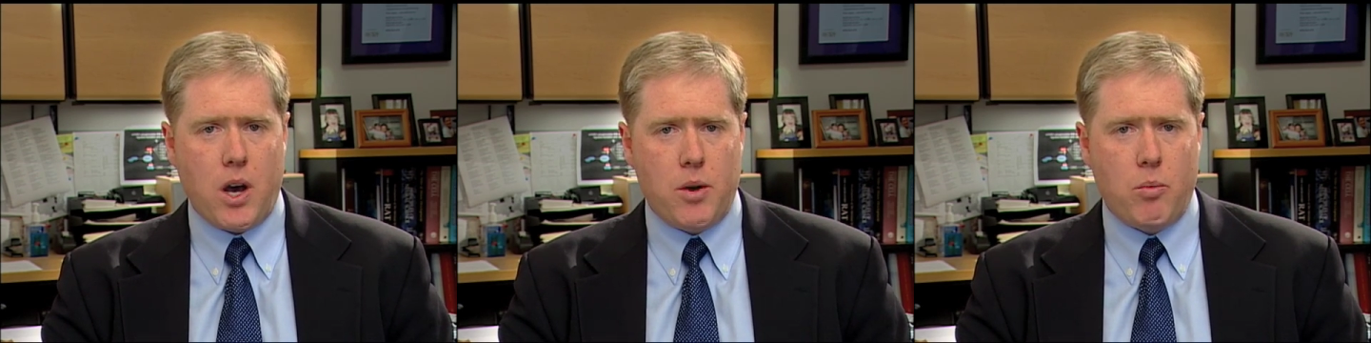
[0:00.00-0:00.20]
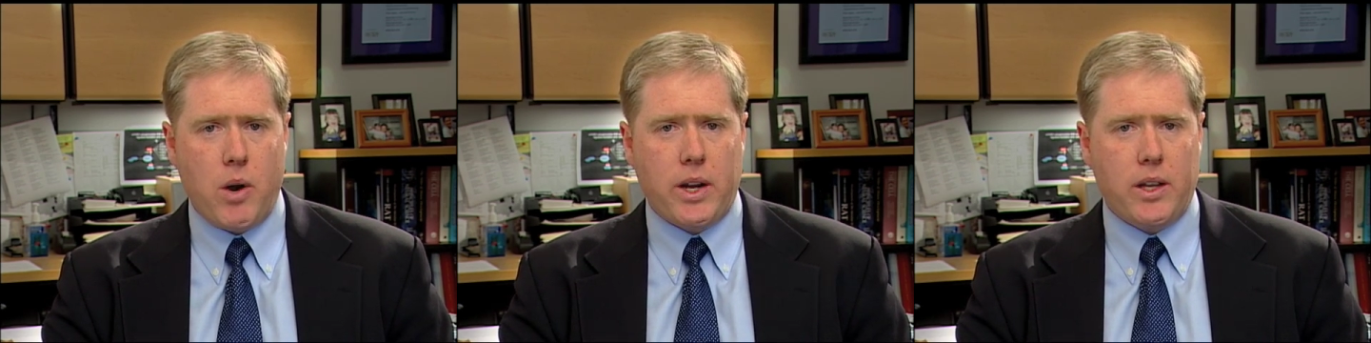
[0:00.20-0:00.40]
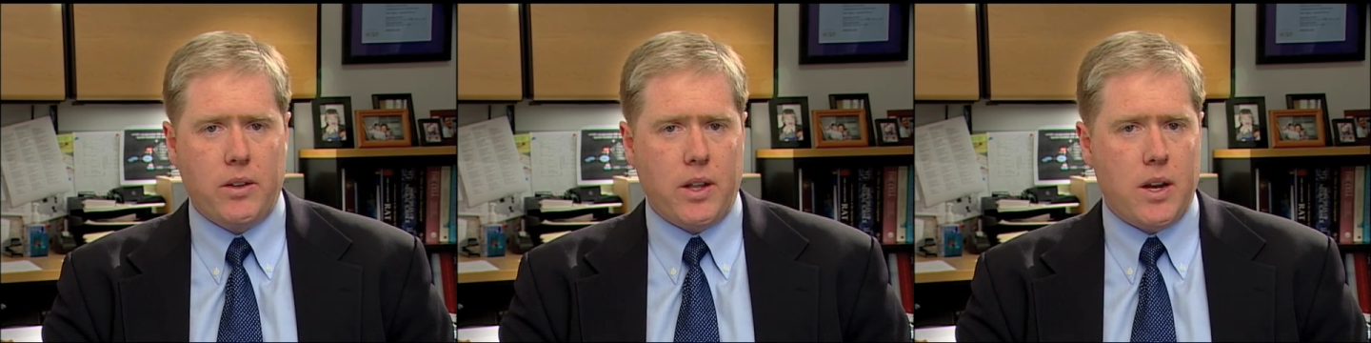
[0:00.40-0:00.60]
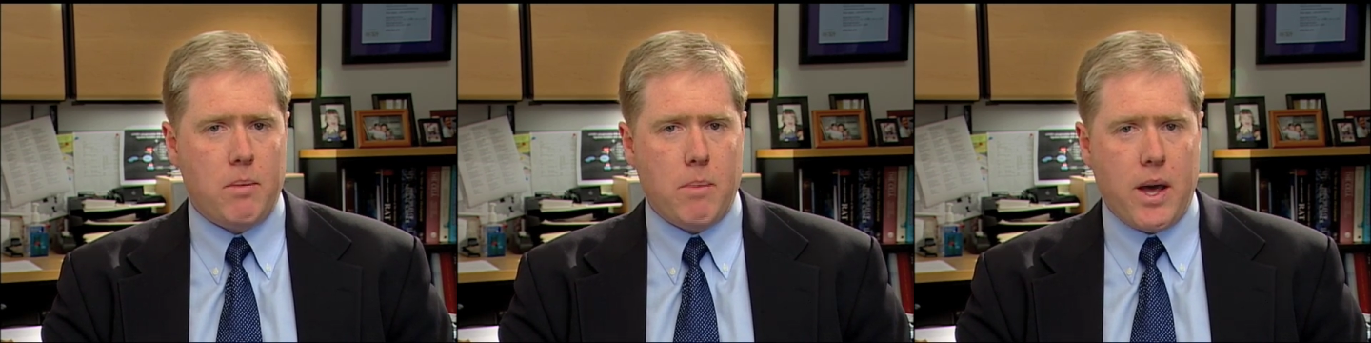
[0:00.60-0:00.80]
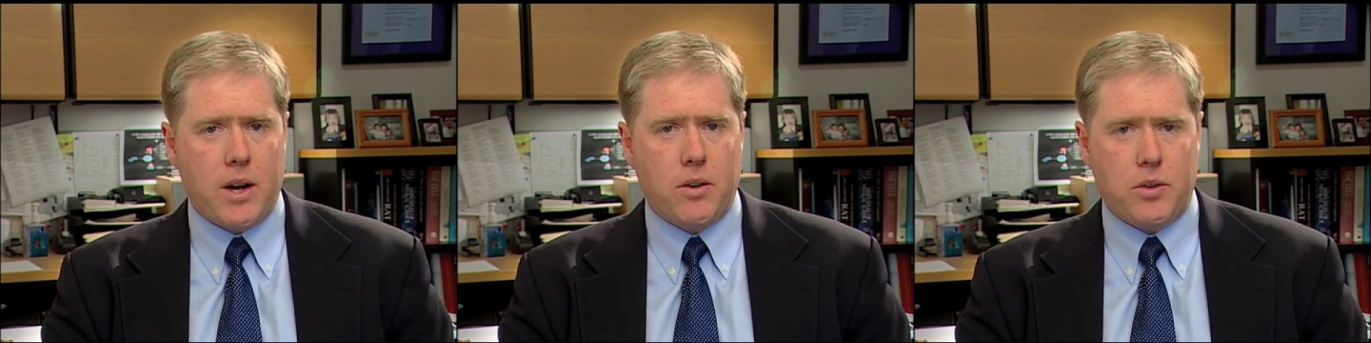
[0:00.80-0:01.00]
unregulated
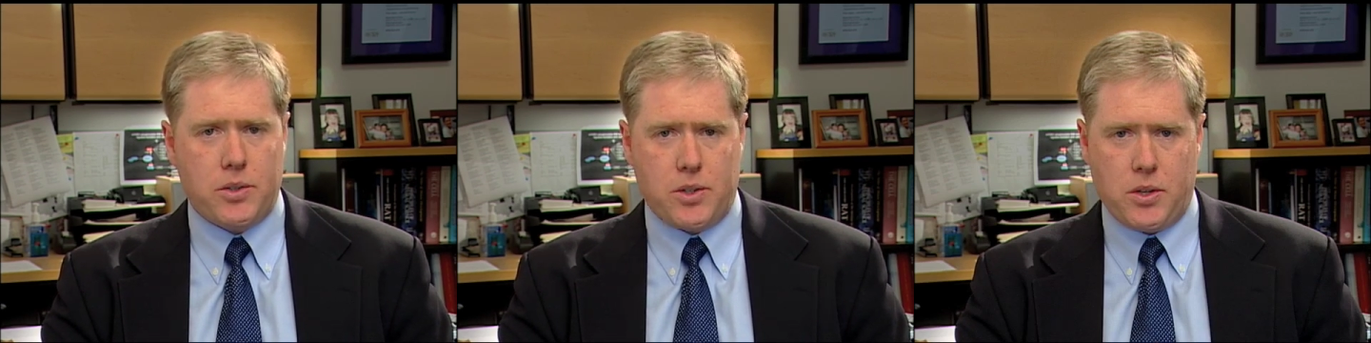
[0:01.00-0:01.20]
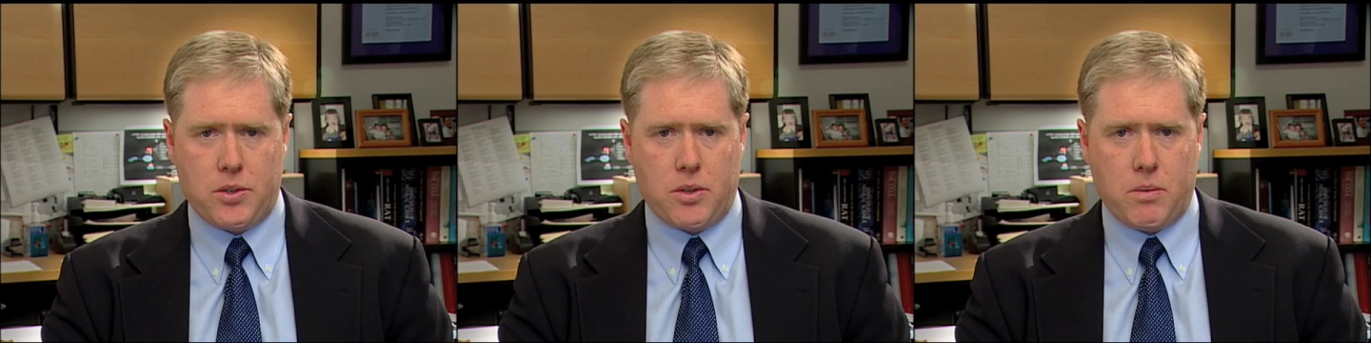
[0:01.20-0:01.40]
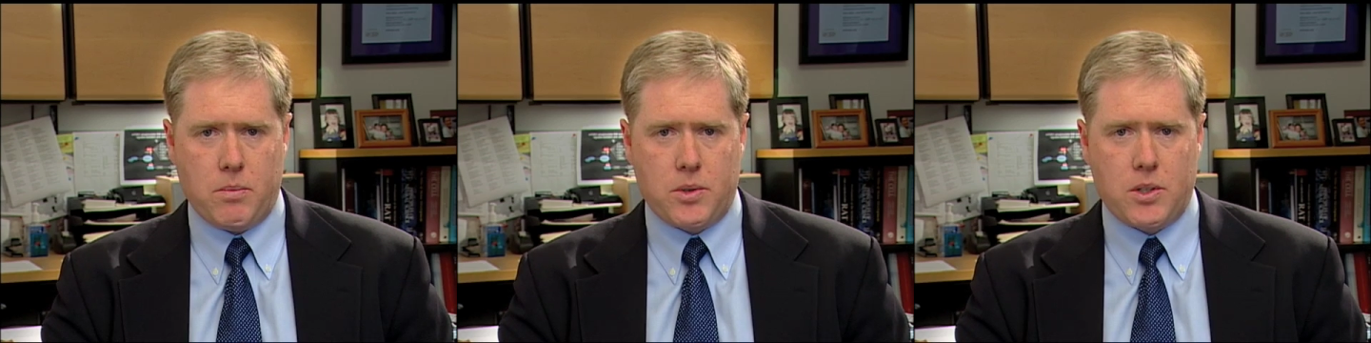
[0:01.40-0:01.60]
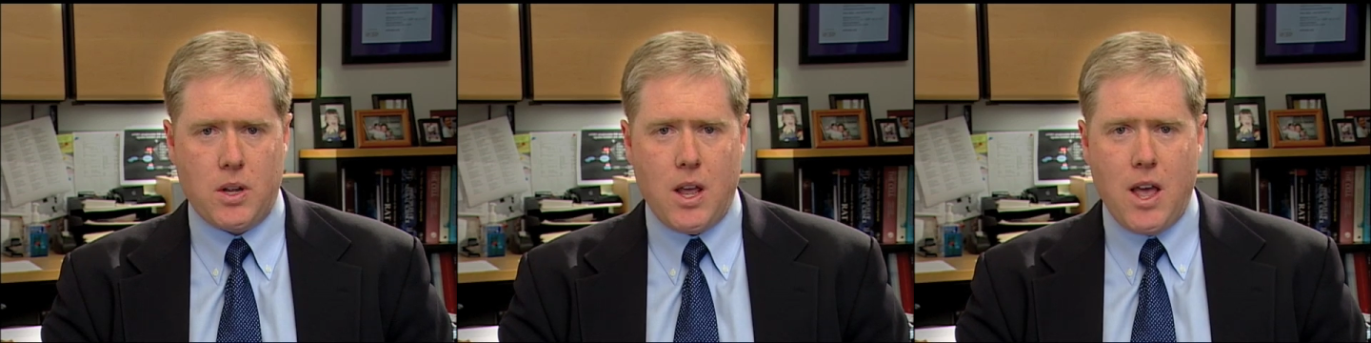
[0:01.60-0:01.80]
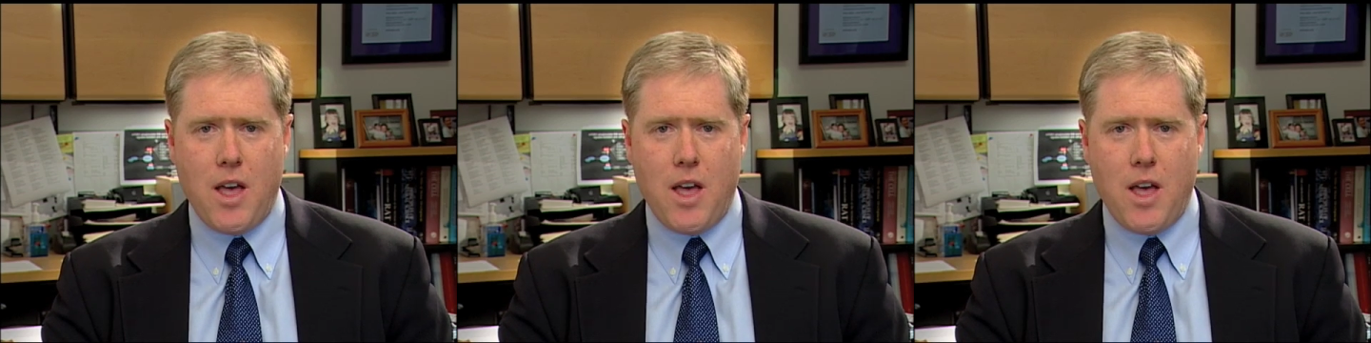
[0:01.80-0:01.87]
medical systems